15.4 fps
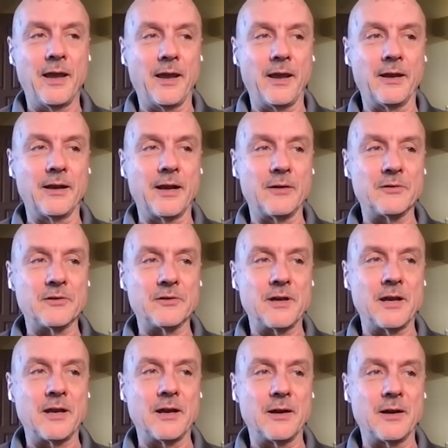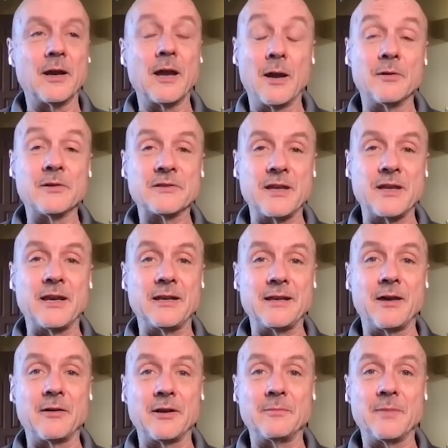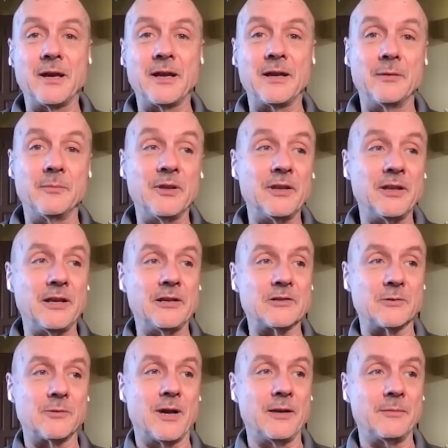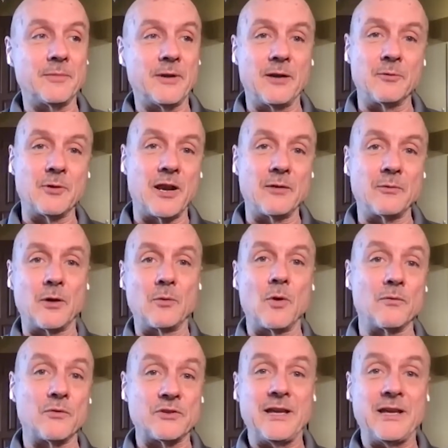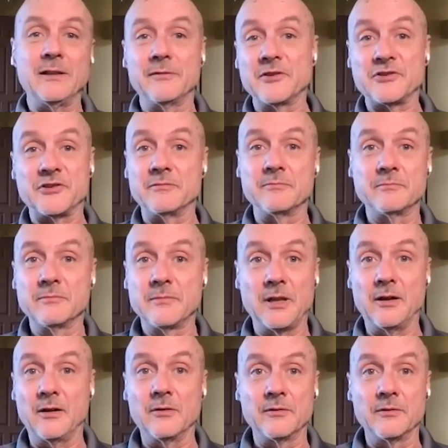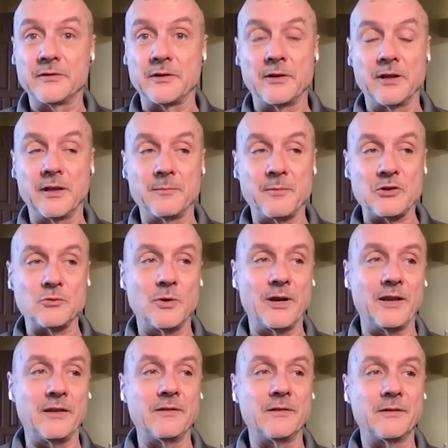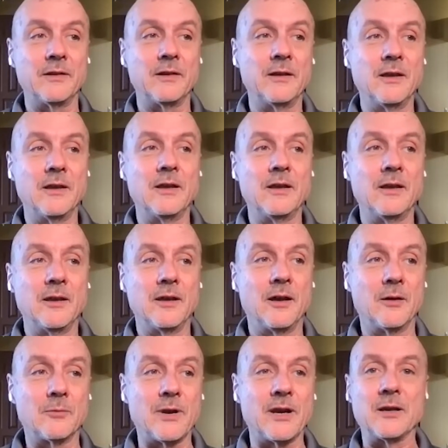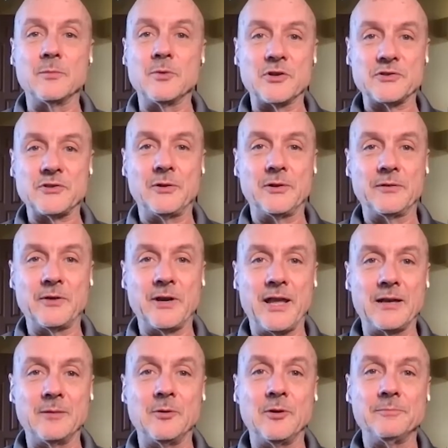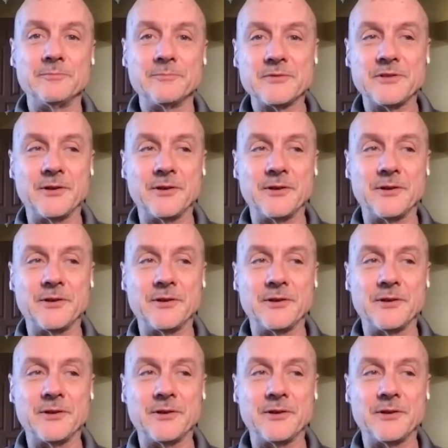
And I always kind of doubted my ability to write, but I wrote for television, starting in my 20s. Writing a book is a whole different animal. So